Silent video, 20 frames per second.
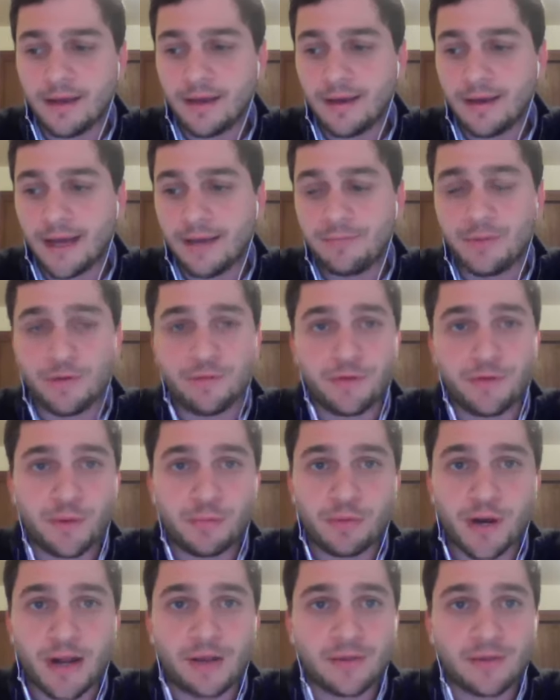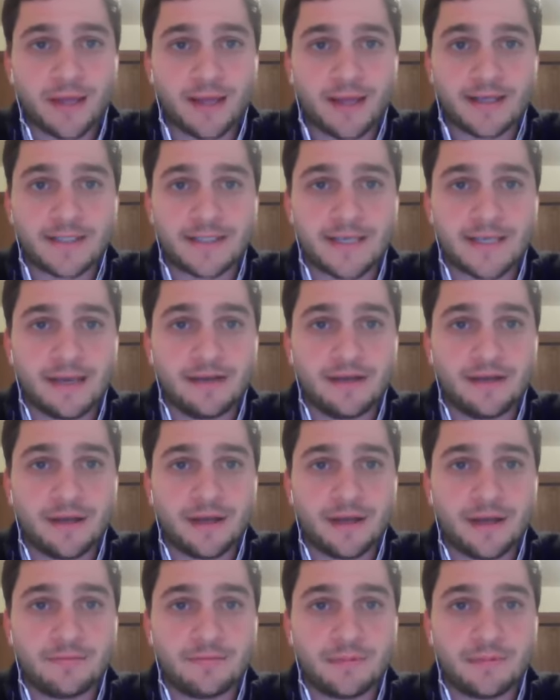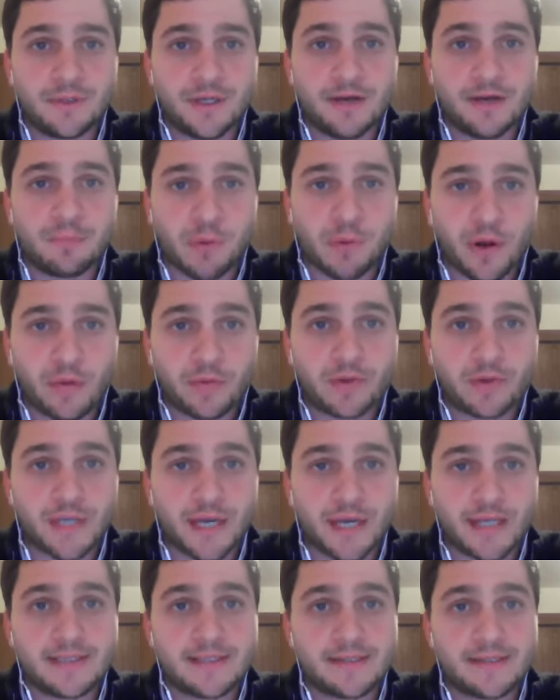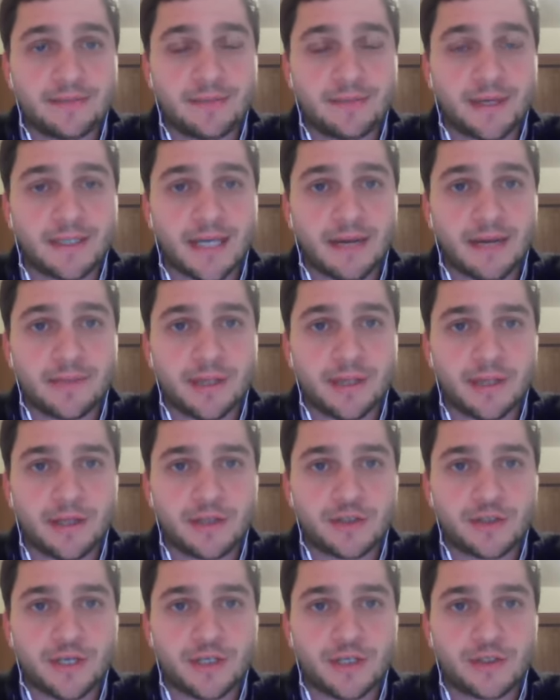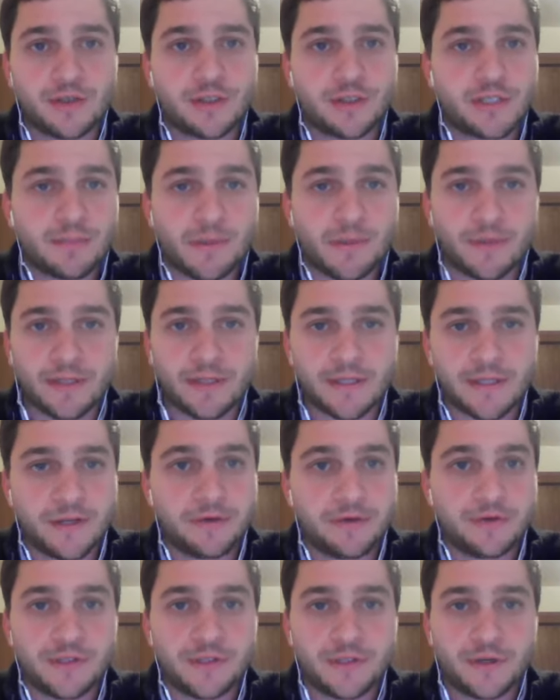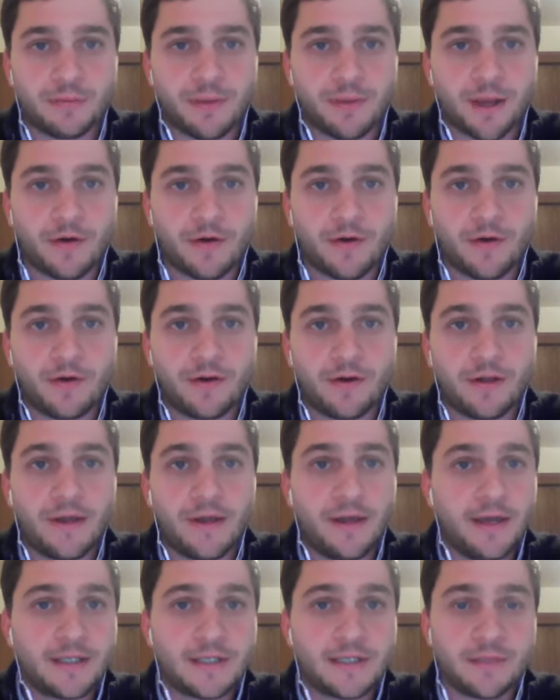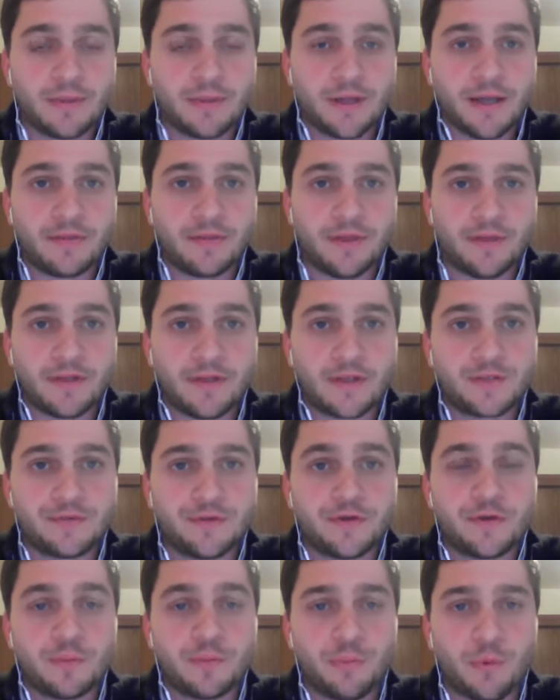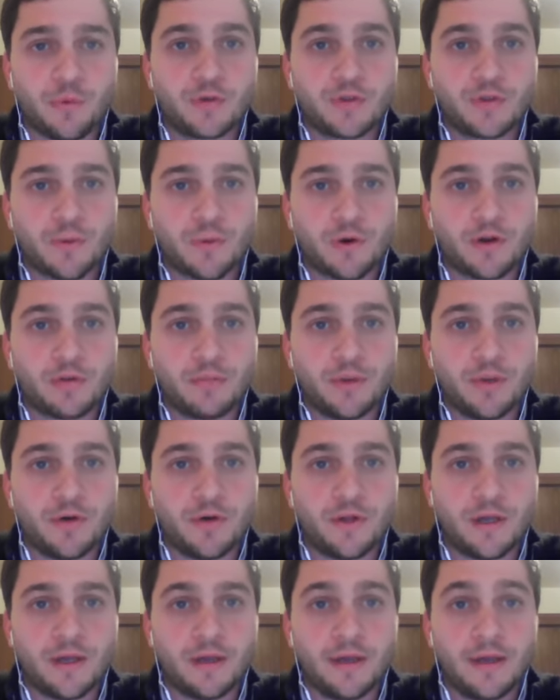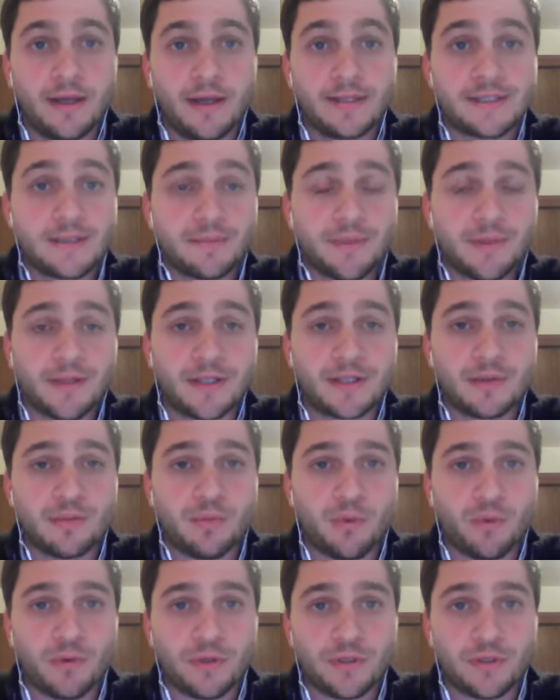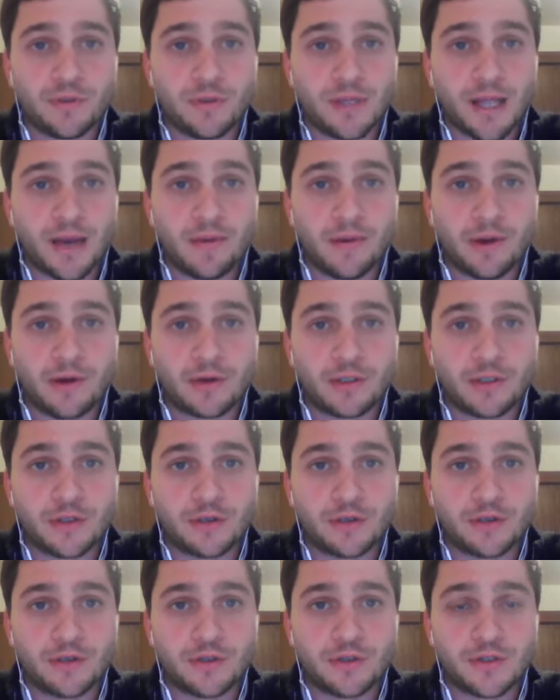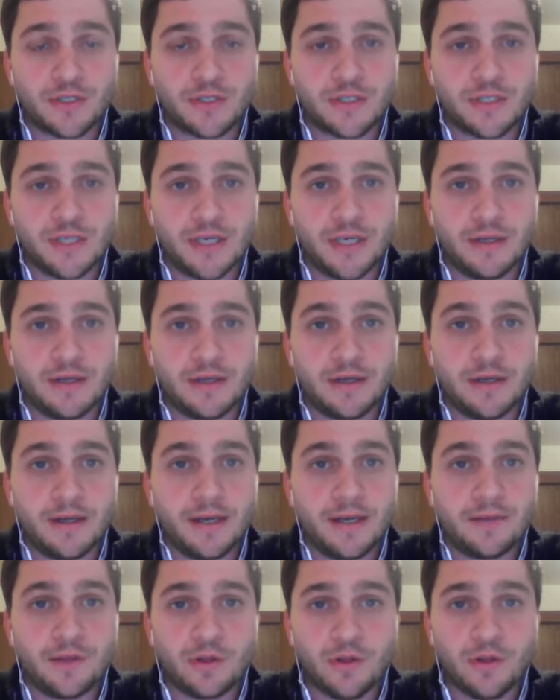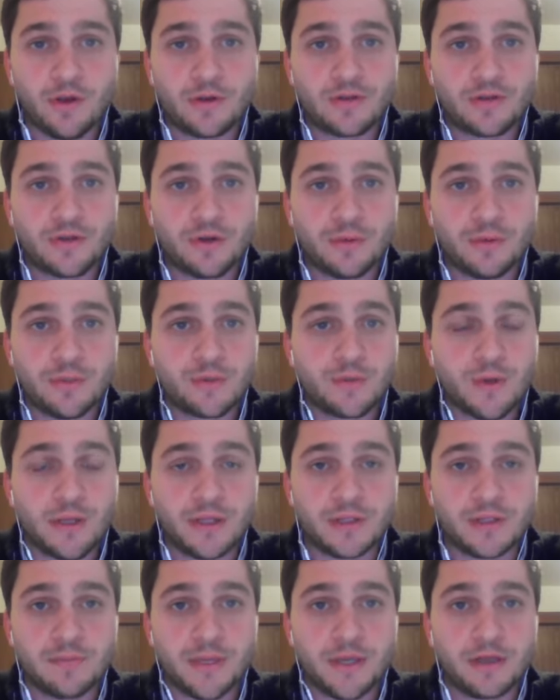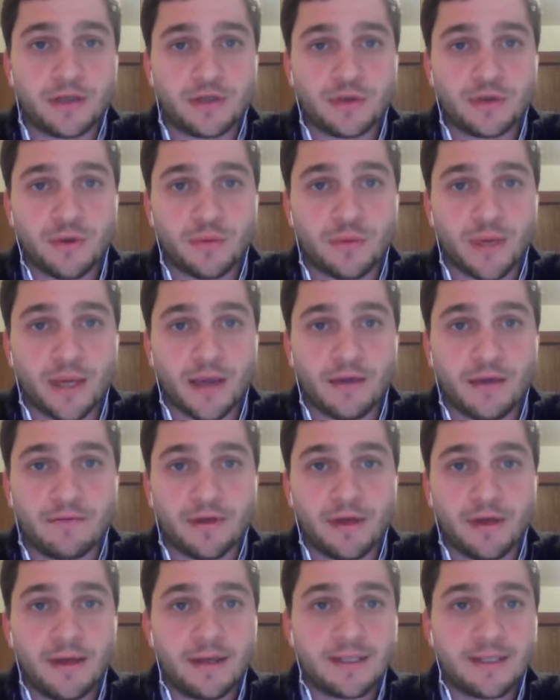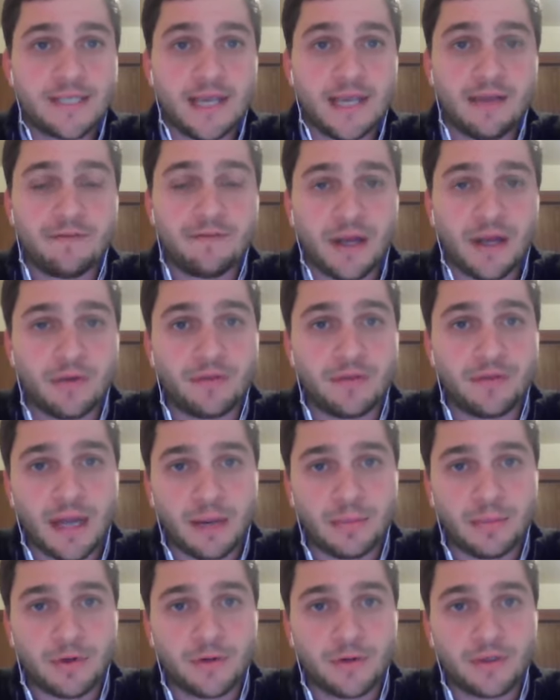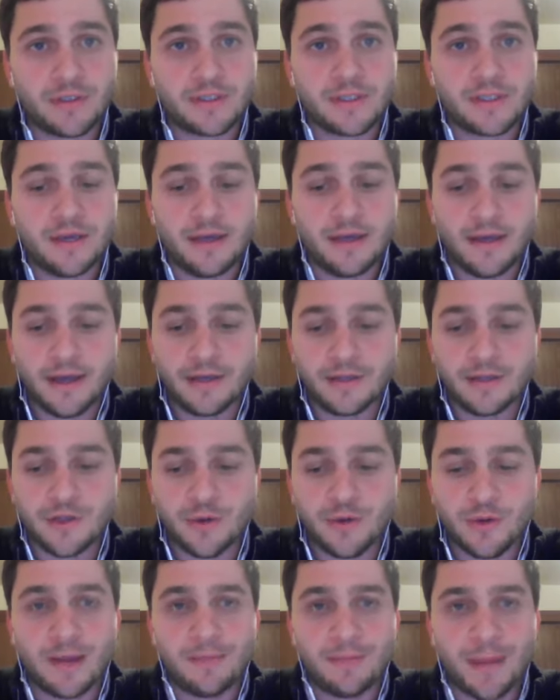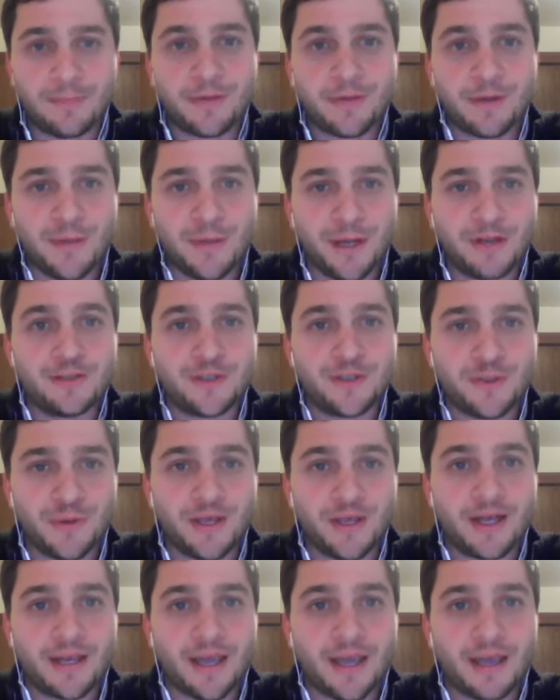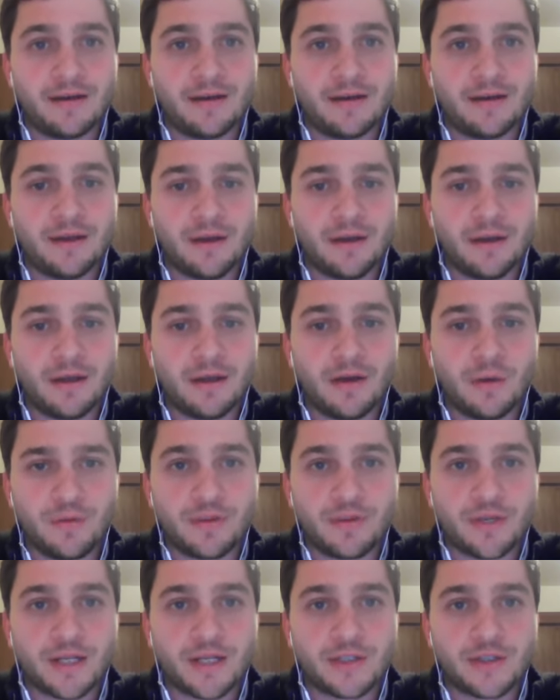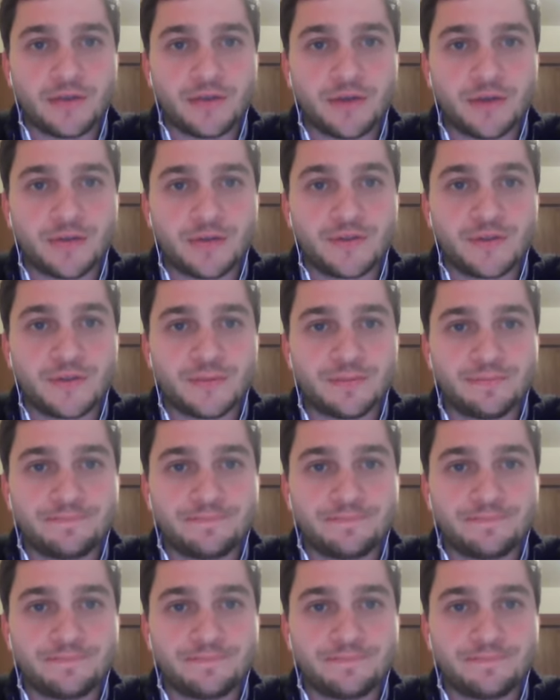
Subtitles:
I've been very proud, like I said, to have prioritized this in my time in the legislature. It's something that's near and dear to my heart. It's something I think that is very important to our community. It's something that's important to allowing our children to succeed in the long term, as well as making sure that we have safe and healthy neighborhoods. And so I'm committed to doing it again over the next 2 years.